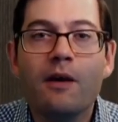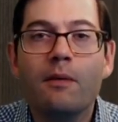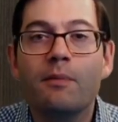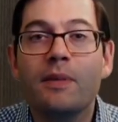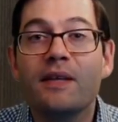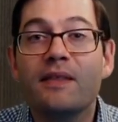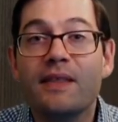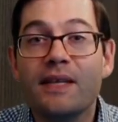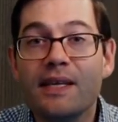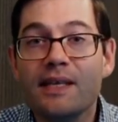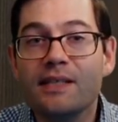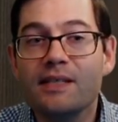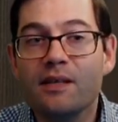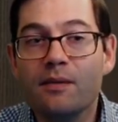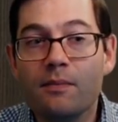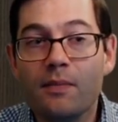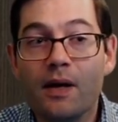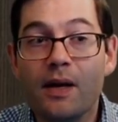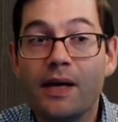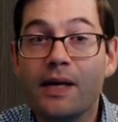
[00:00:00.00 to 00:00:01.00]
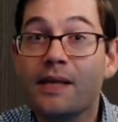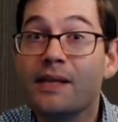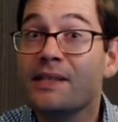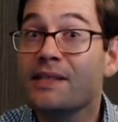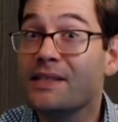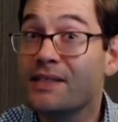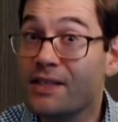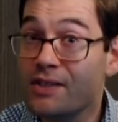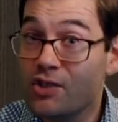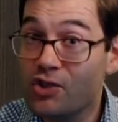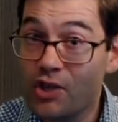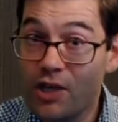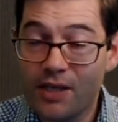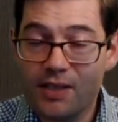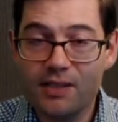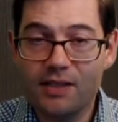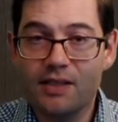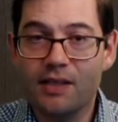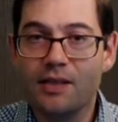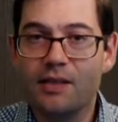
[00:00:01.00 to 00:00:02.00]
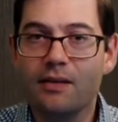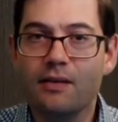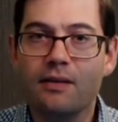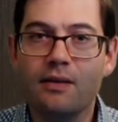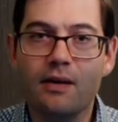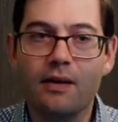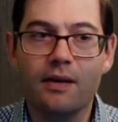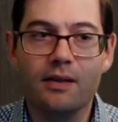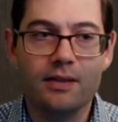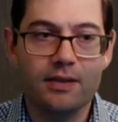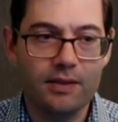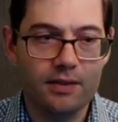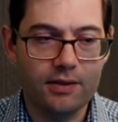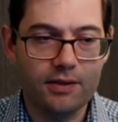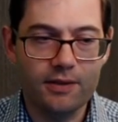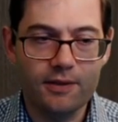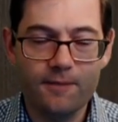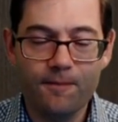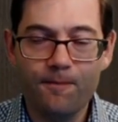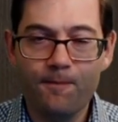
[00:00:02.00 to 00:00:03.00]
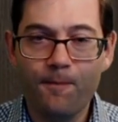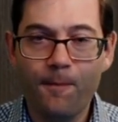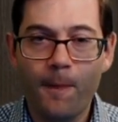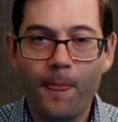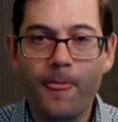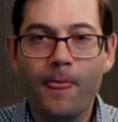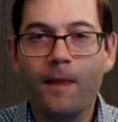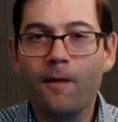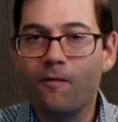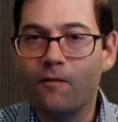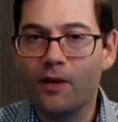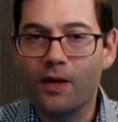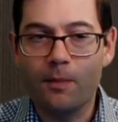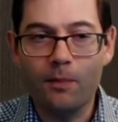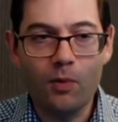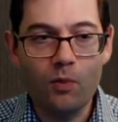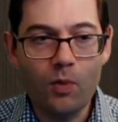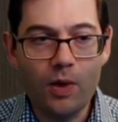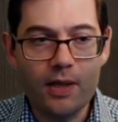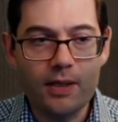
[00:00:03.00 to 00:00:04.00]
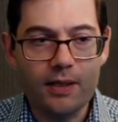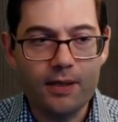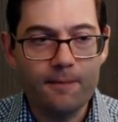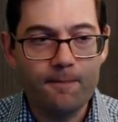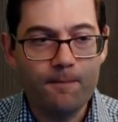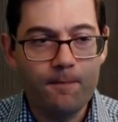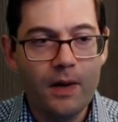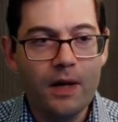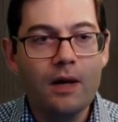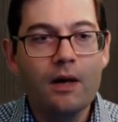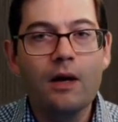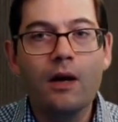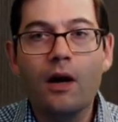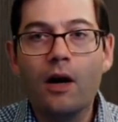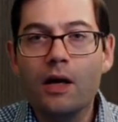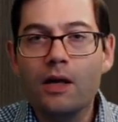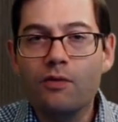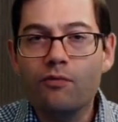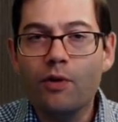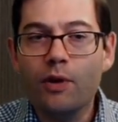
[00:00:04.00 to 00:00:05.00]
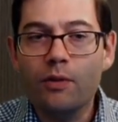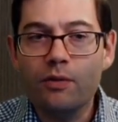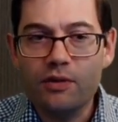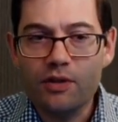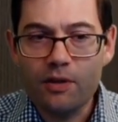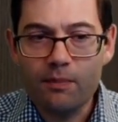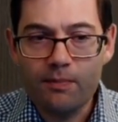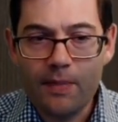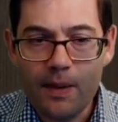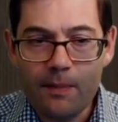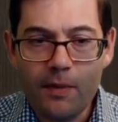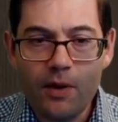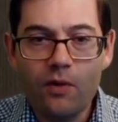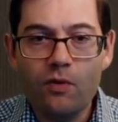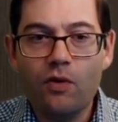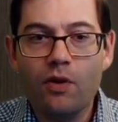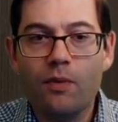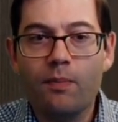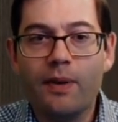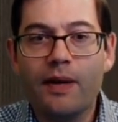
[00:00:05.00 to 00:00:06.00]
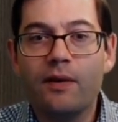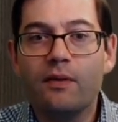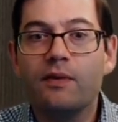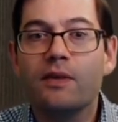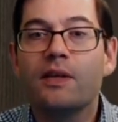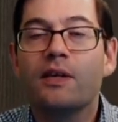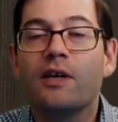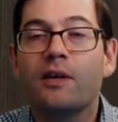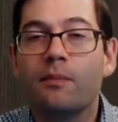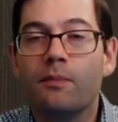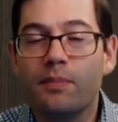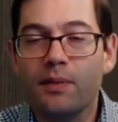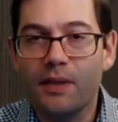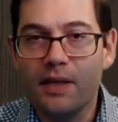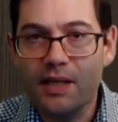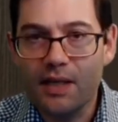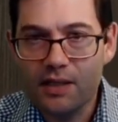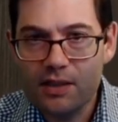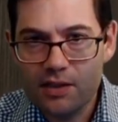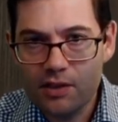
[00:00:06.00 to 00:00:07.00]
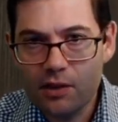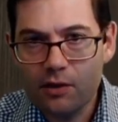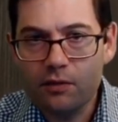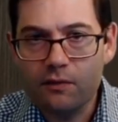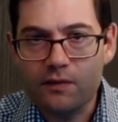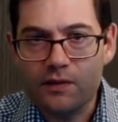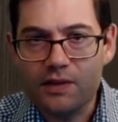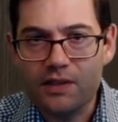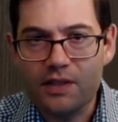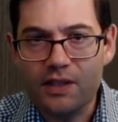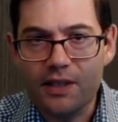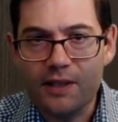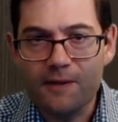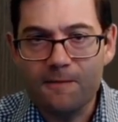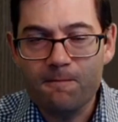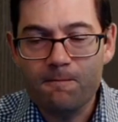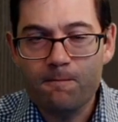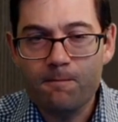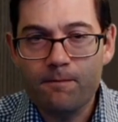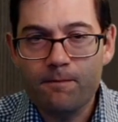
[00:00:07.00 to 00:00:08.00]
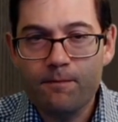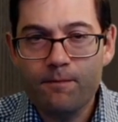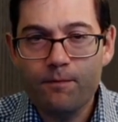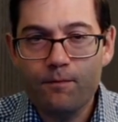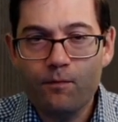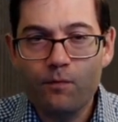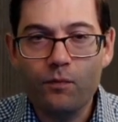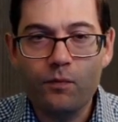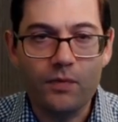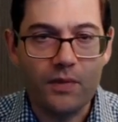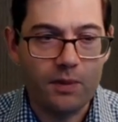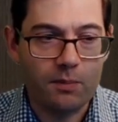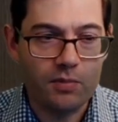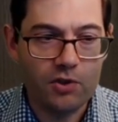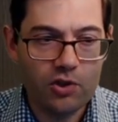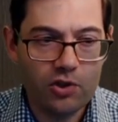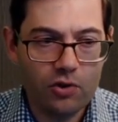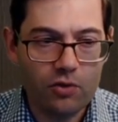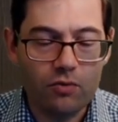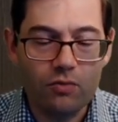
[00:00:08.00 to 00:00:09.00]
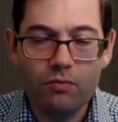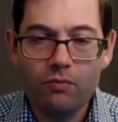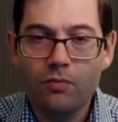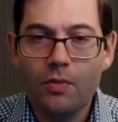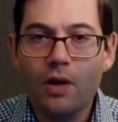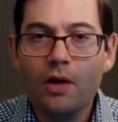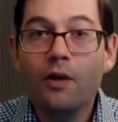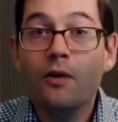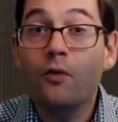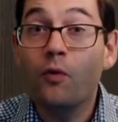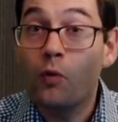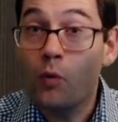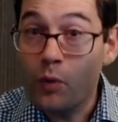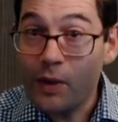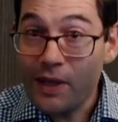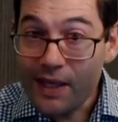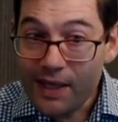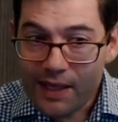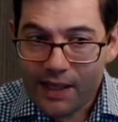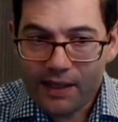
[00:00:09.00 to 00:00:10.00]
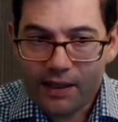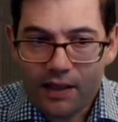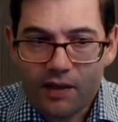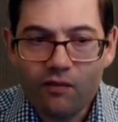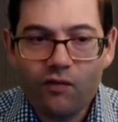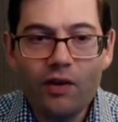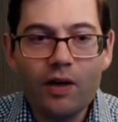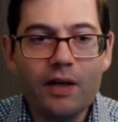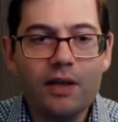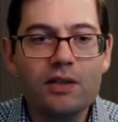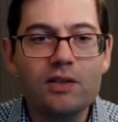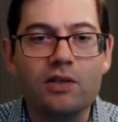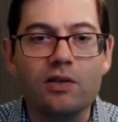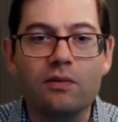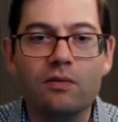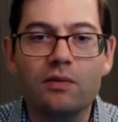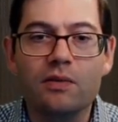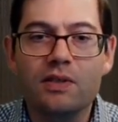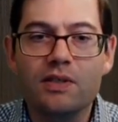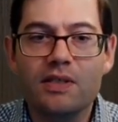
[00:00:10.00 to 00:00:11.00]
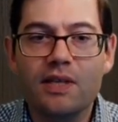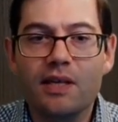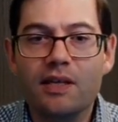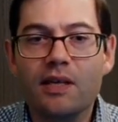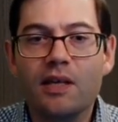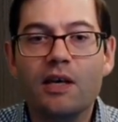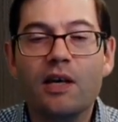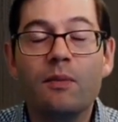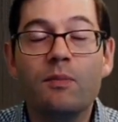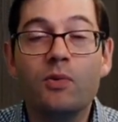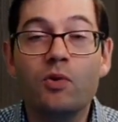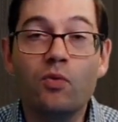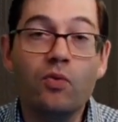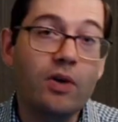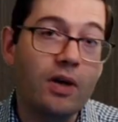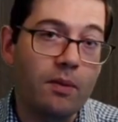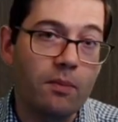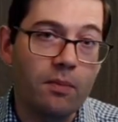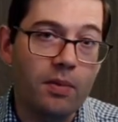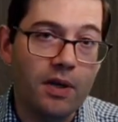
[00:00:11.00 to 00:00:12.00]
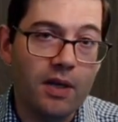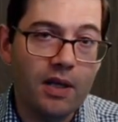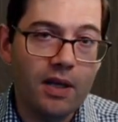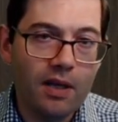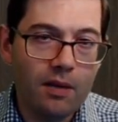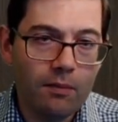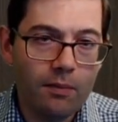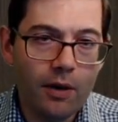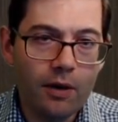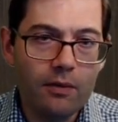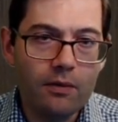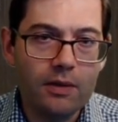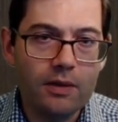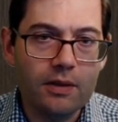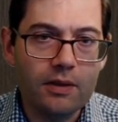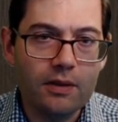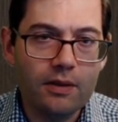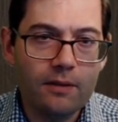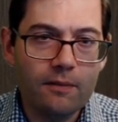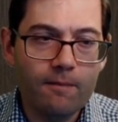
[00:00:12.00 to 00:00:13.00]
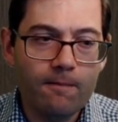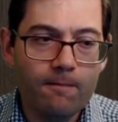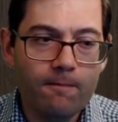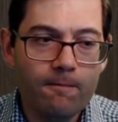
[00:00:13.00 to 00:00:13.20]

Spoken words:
But these are my suggested answers. For number one, I wrote the memo about the company insolvency. Number two, we can advise you on setting up your company in Poland.